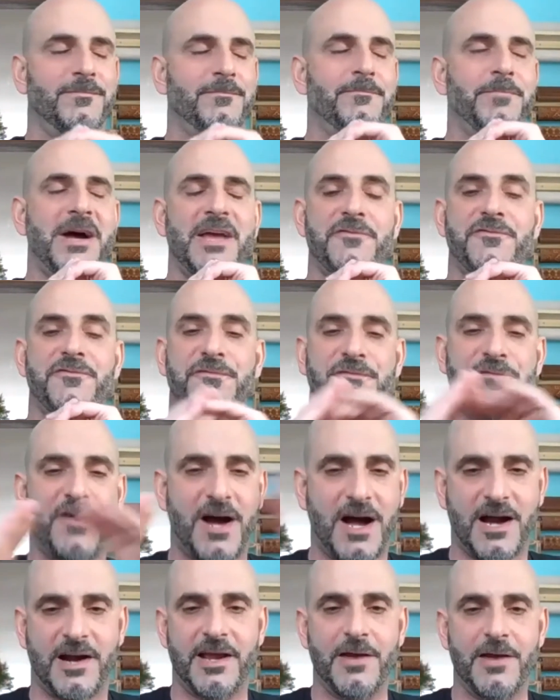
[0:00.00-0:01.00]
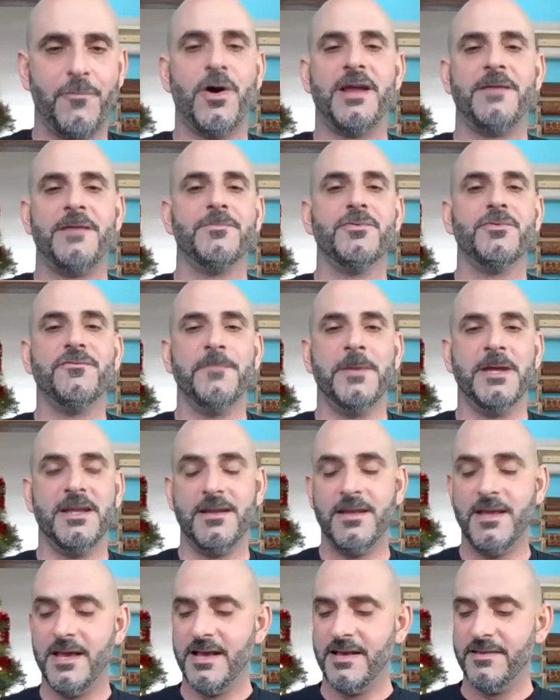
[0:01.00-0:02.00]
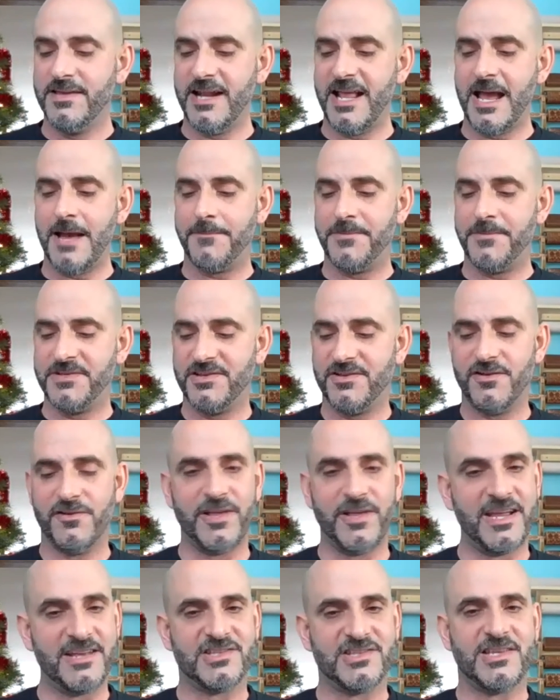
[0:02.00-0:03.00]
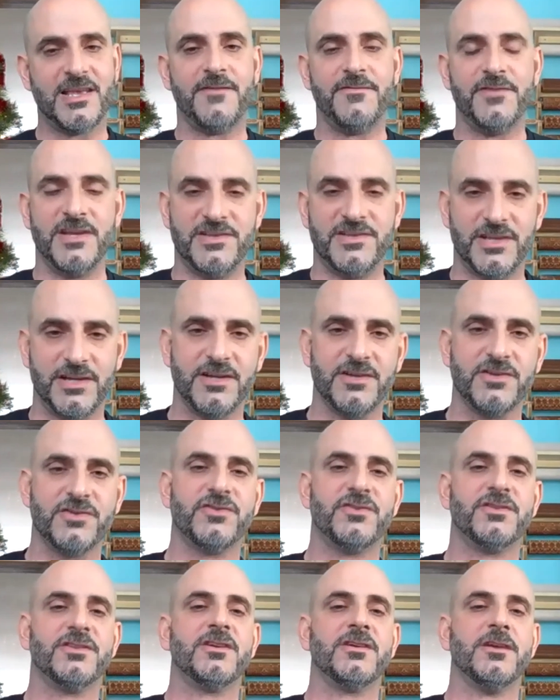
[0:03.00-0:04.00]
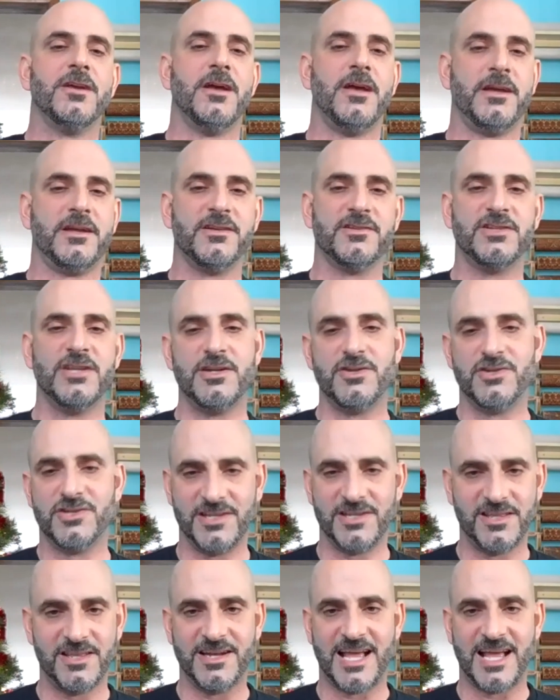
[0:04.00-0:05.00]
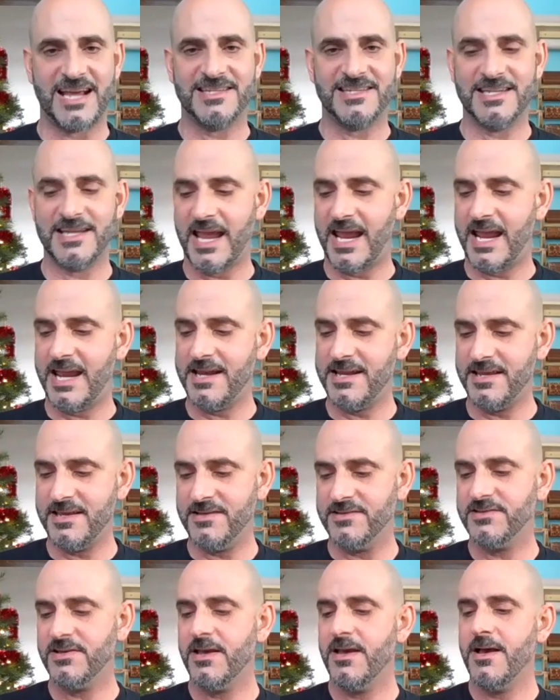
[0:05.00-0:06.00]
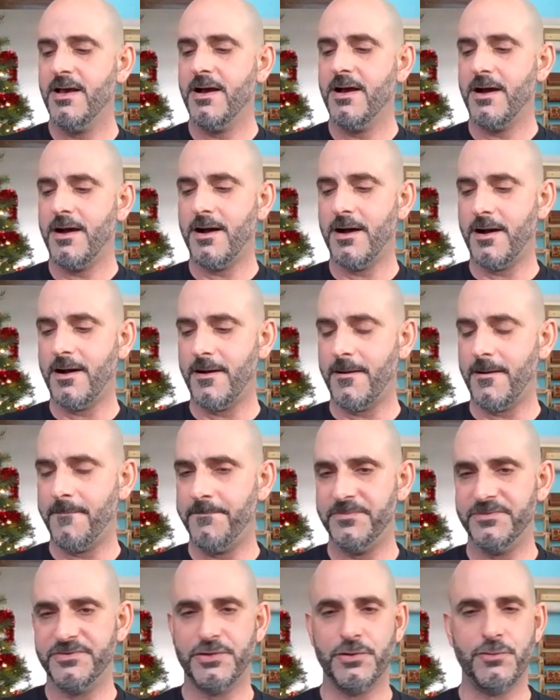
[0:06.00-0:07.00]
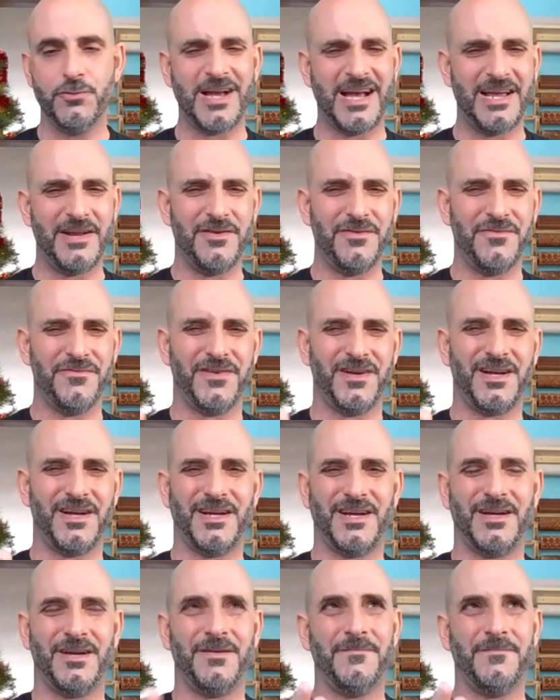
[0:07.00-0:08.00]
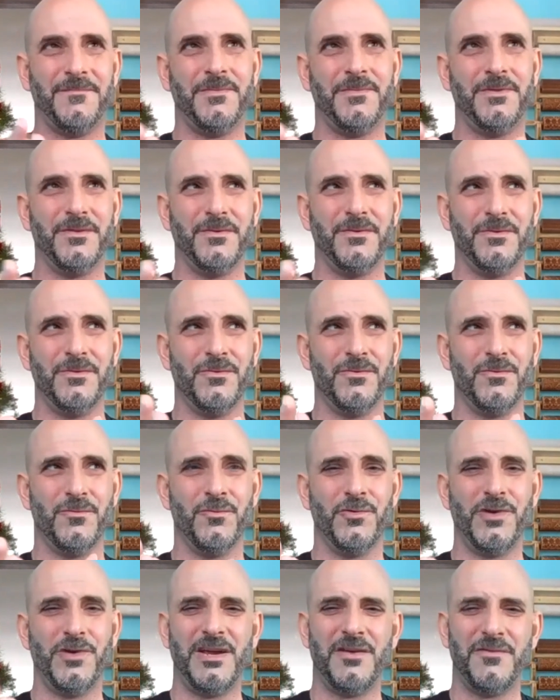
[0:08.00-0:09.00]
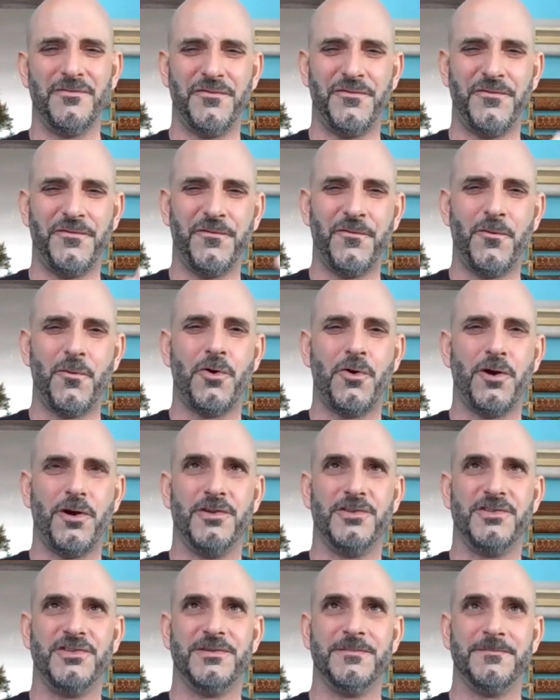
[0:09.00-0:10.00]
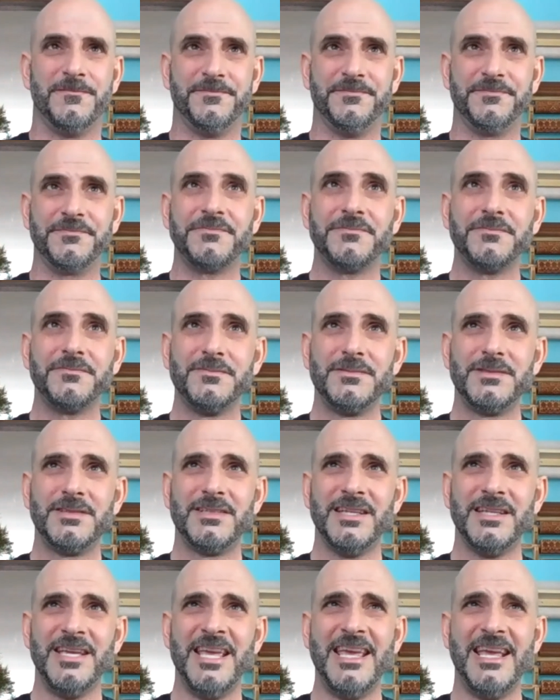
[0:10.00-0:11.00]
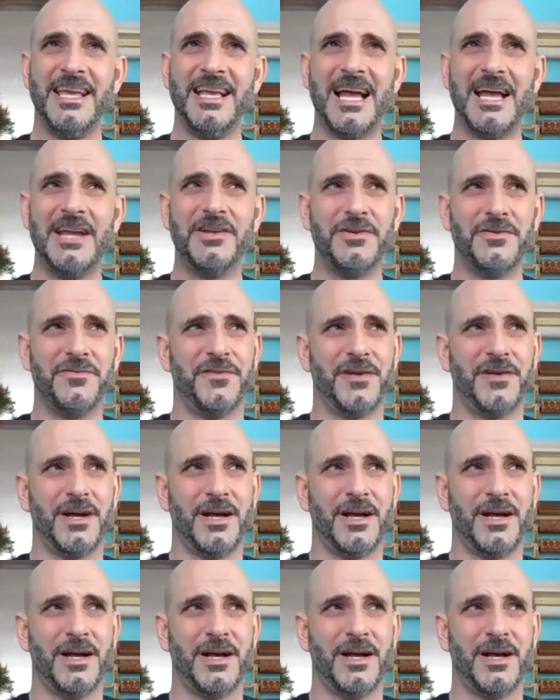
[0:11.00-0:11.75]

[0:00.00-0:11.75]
by far a white movement that happens in the late 70s and continues into the 1980s, to kind of reinforce a kind of,